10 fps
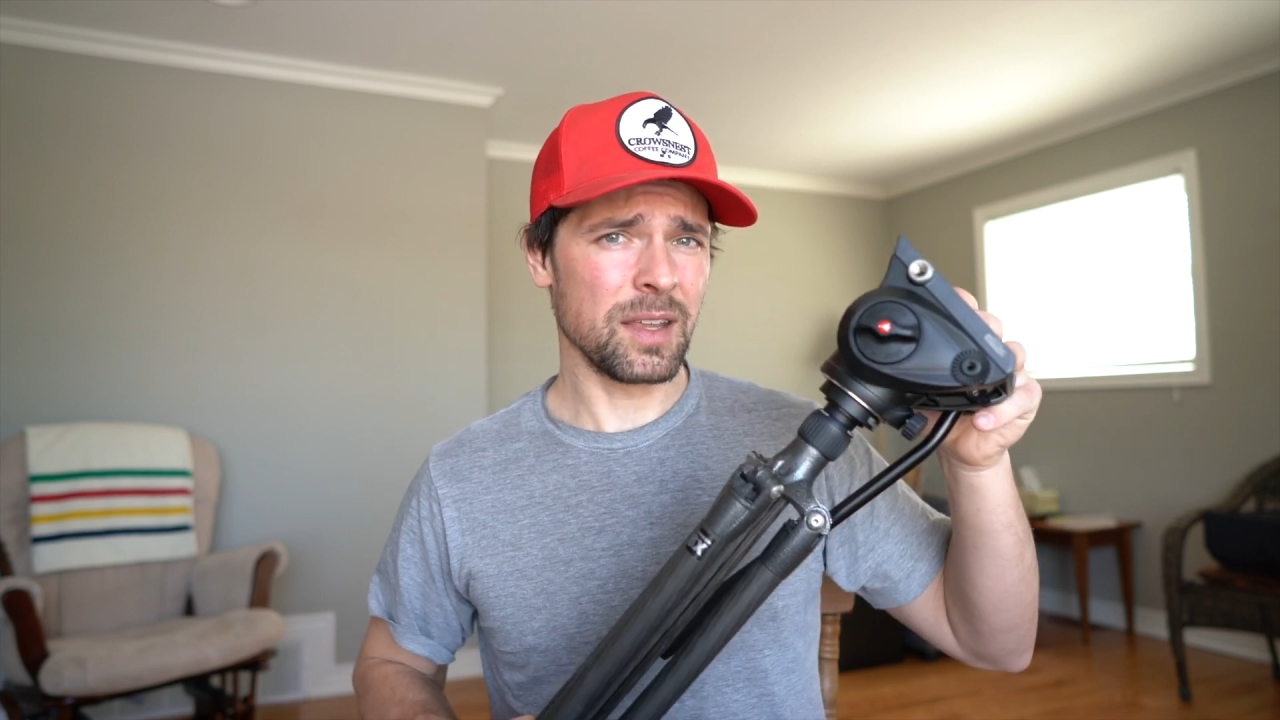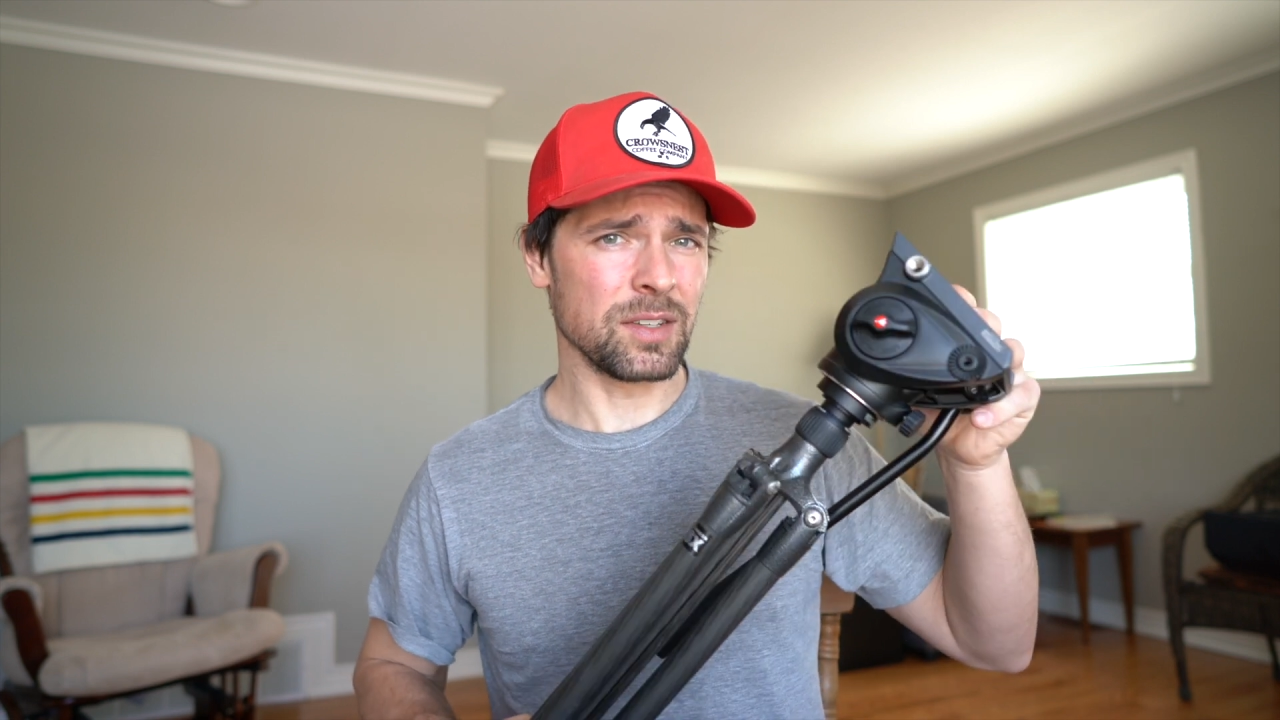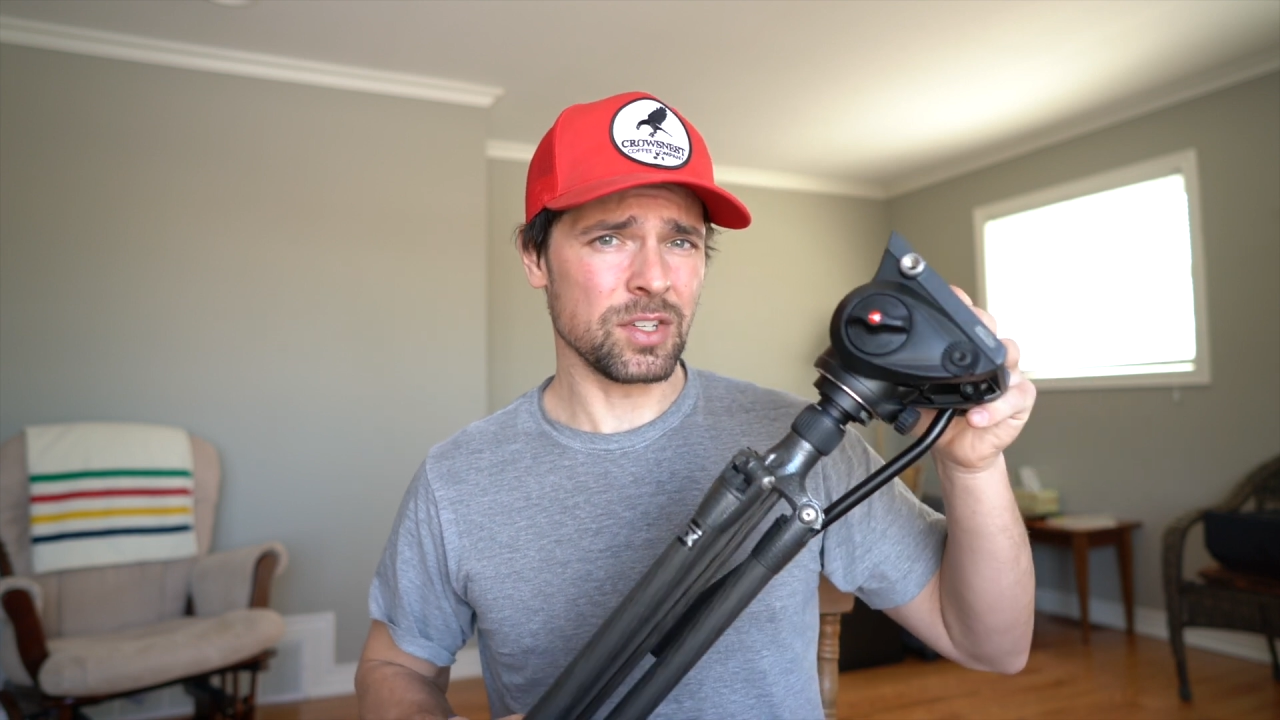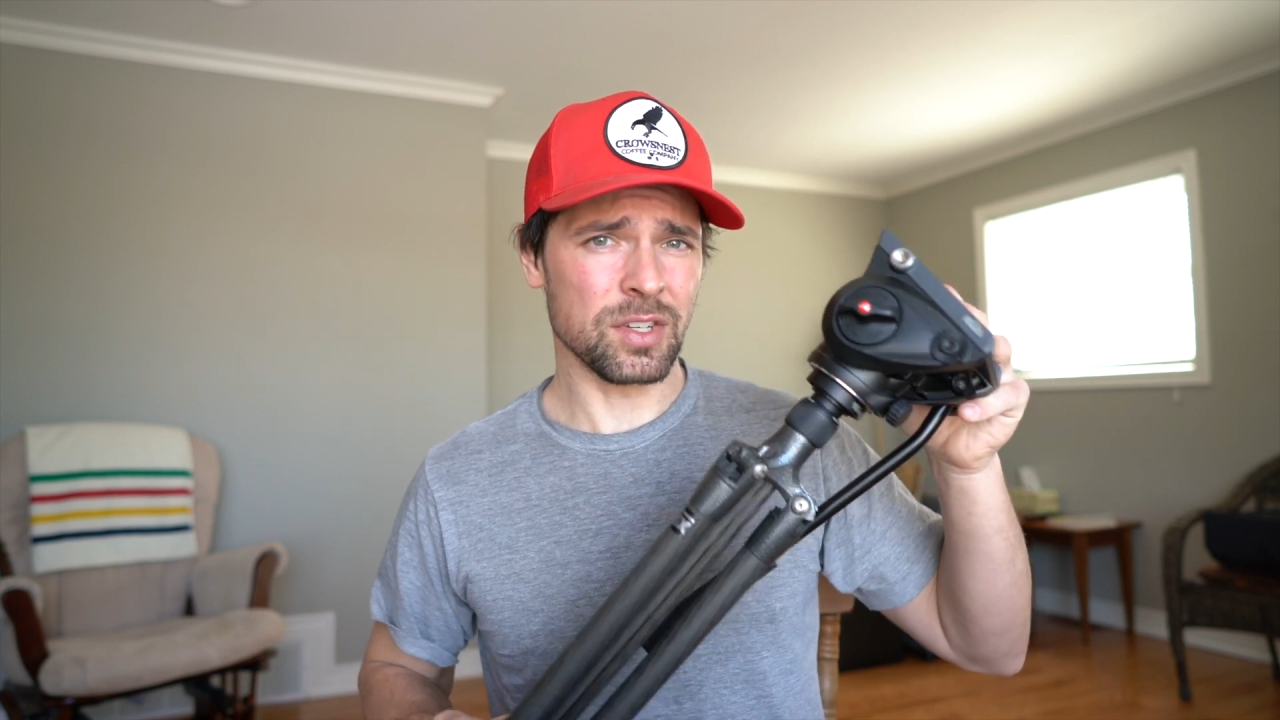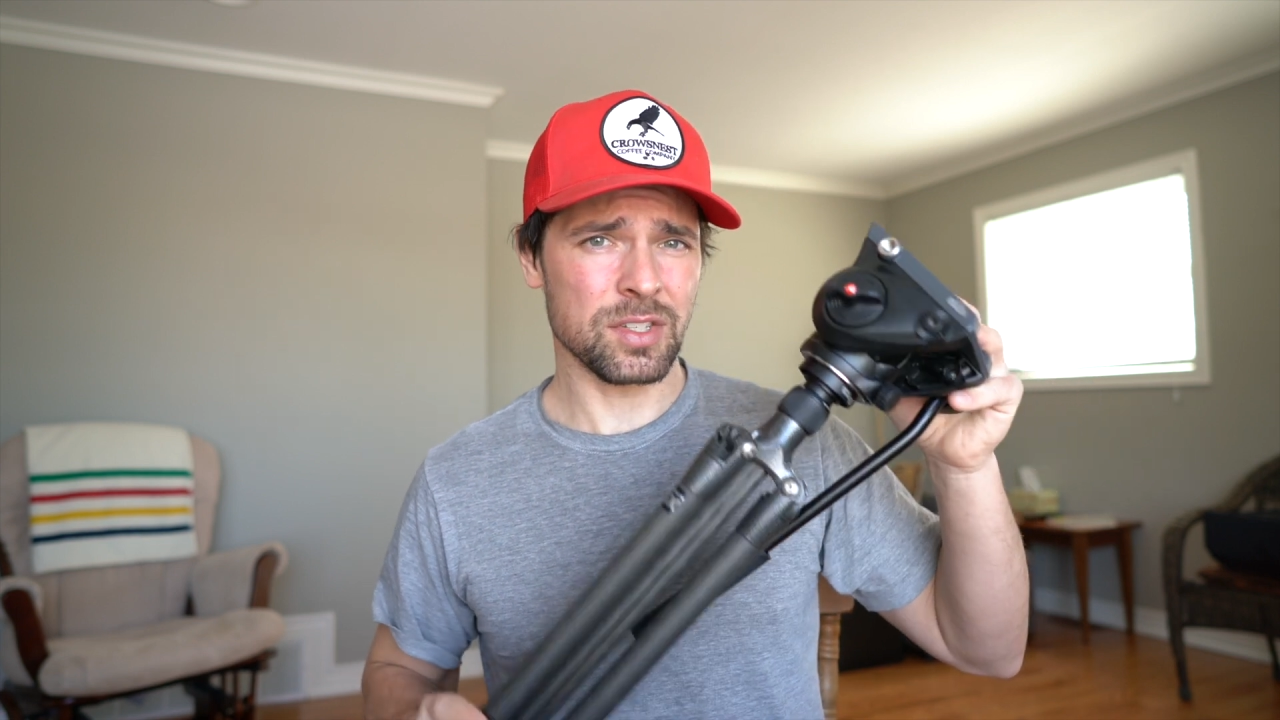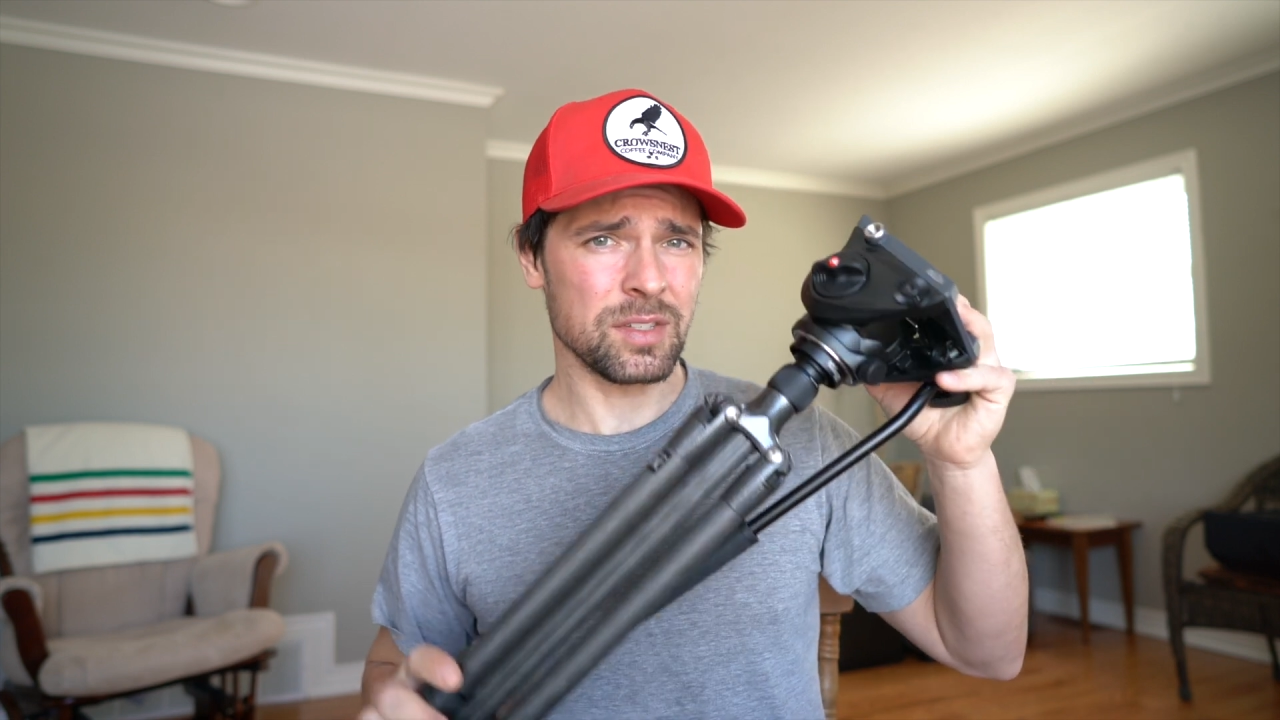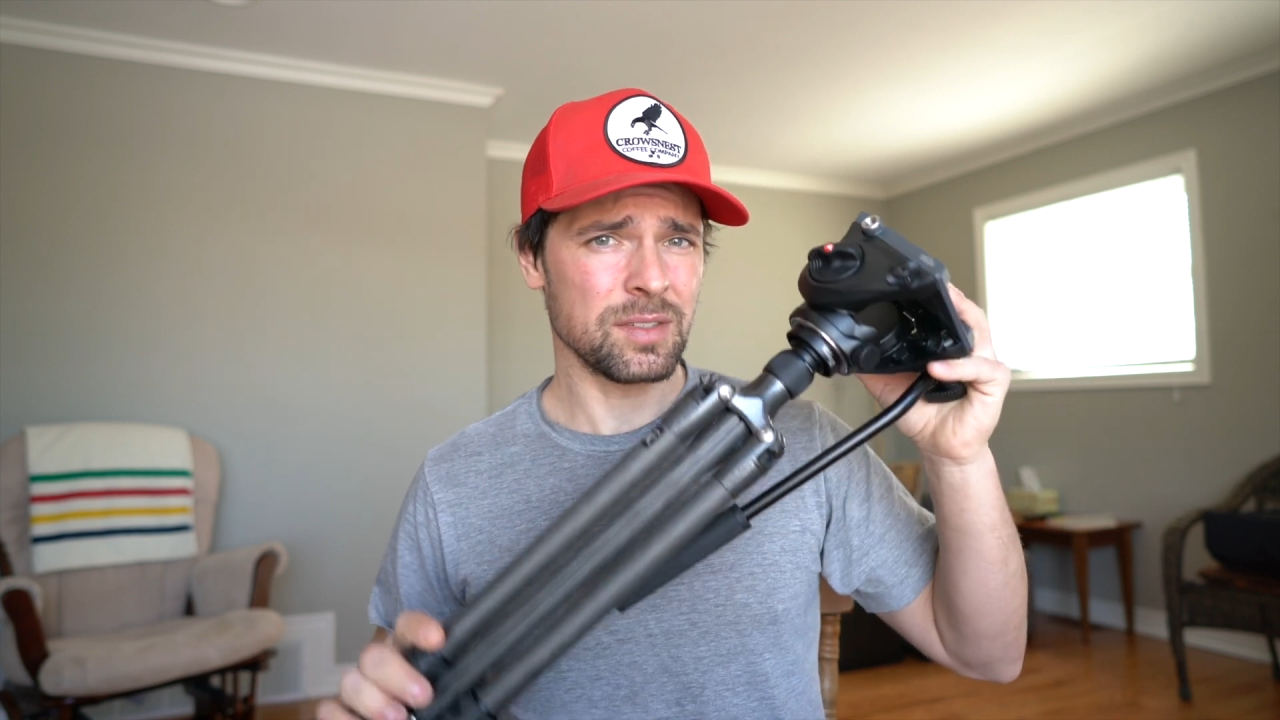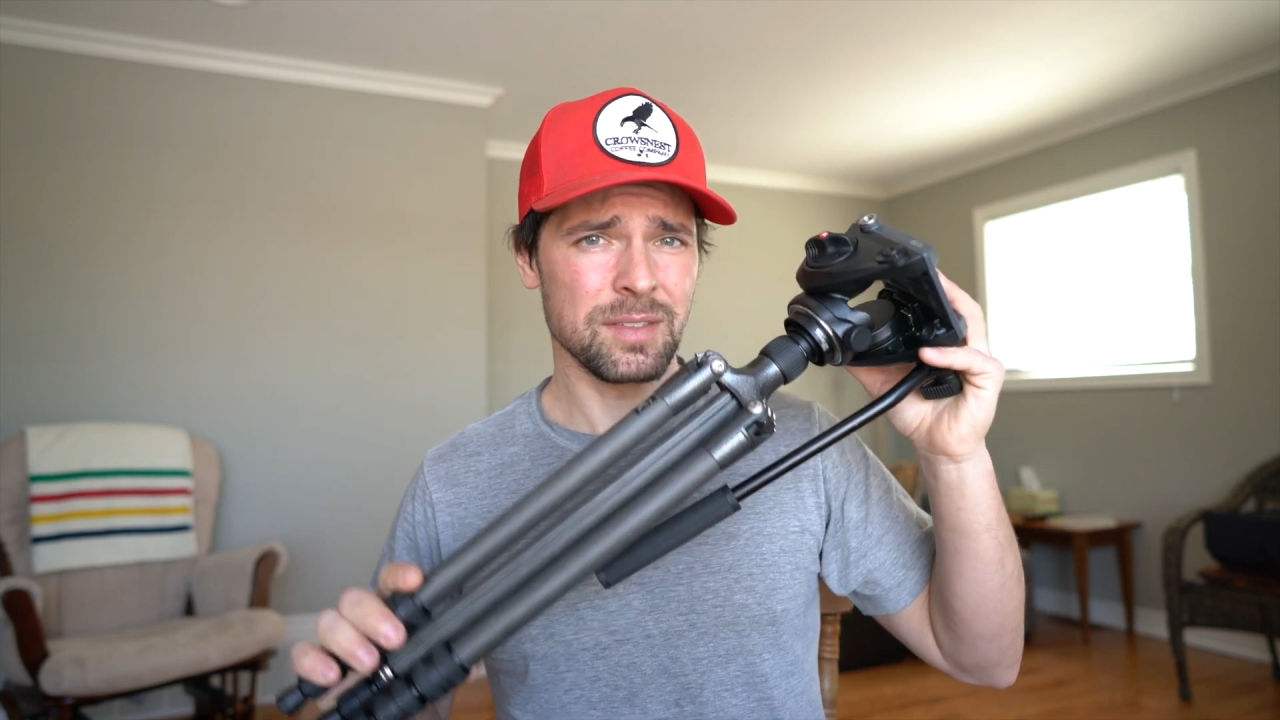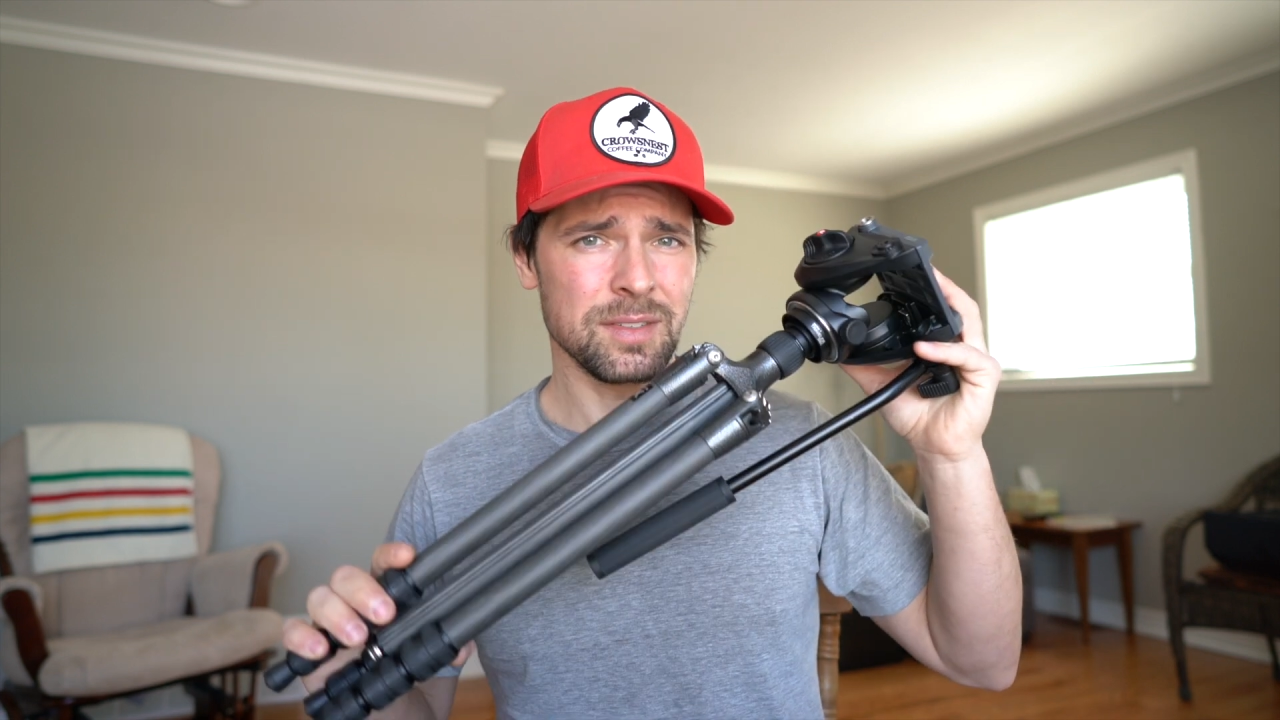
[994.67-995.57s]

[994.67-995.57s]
and just